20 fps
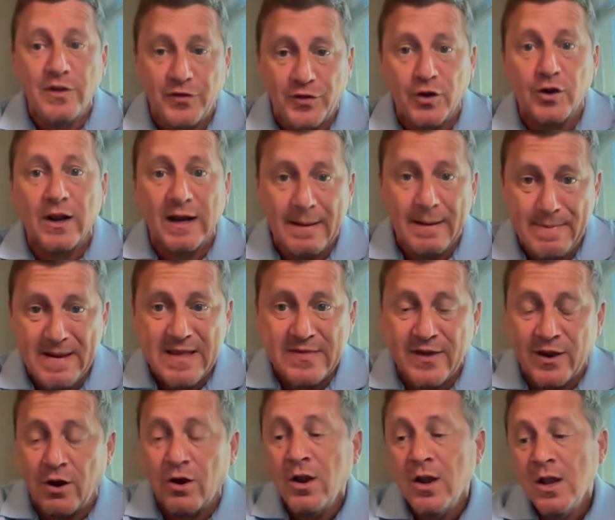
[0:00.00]
that they're going to be
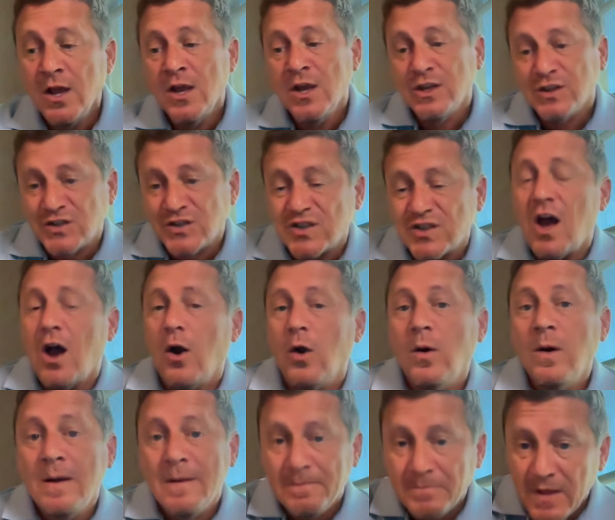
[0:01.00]
there.
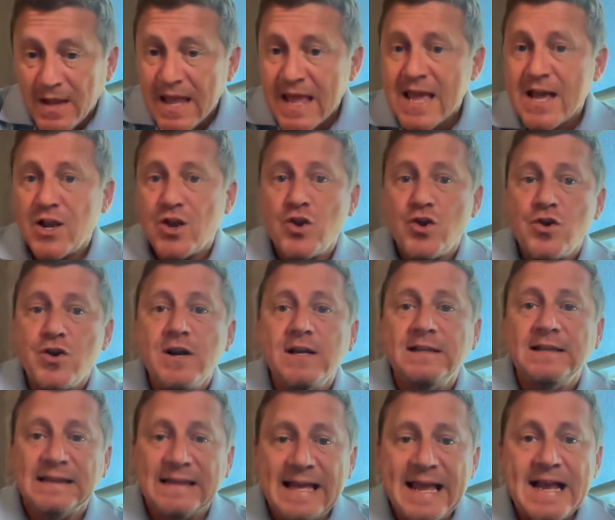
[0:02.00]
So it
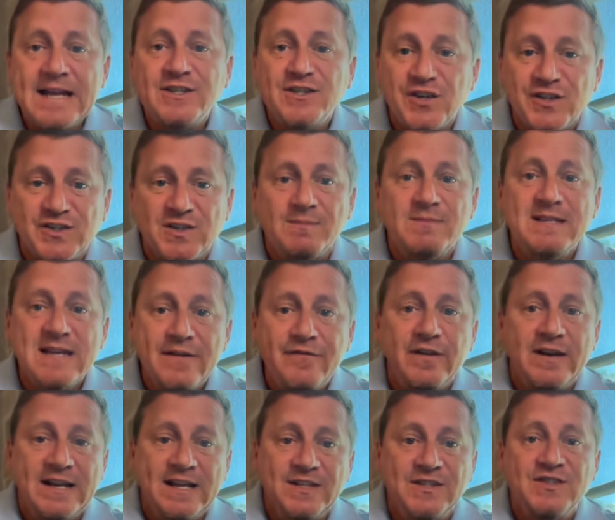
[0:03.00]
could lead to some
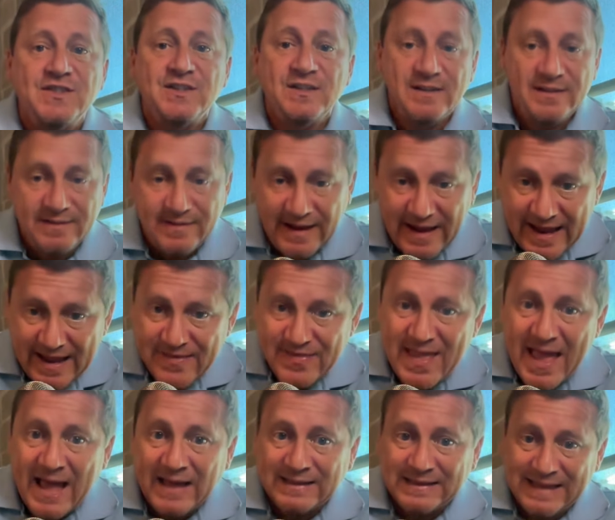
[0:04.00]
dividends in
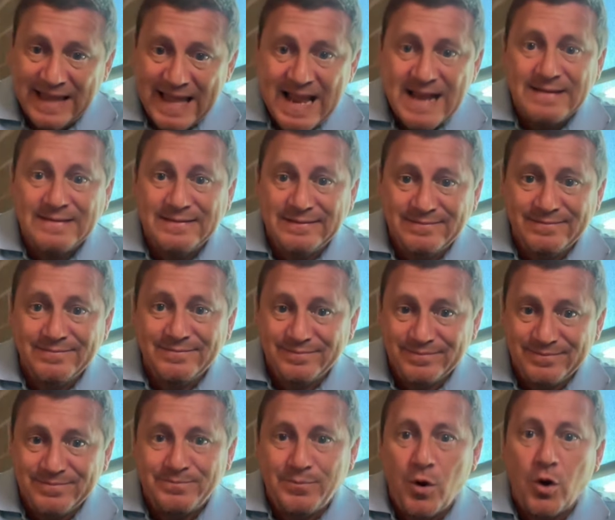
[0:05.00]
that late
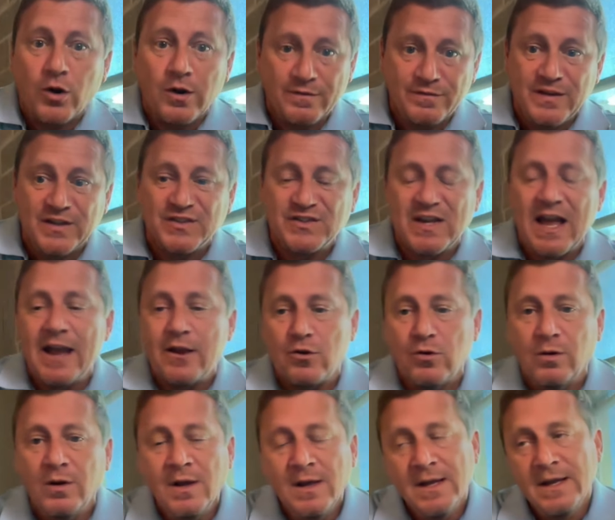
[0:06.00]
part of the
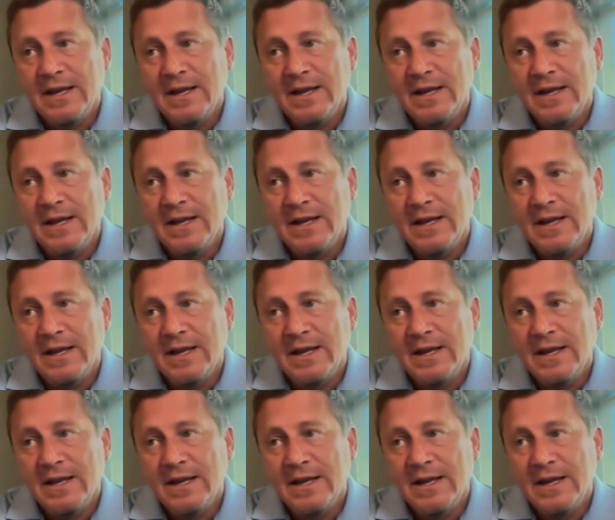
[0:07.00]
cycle.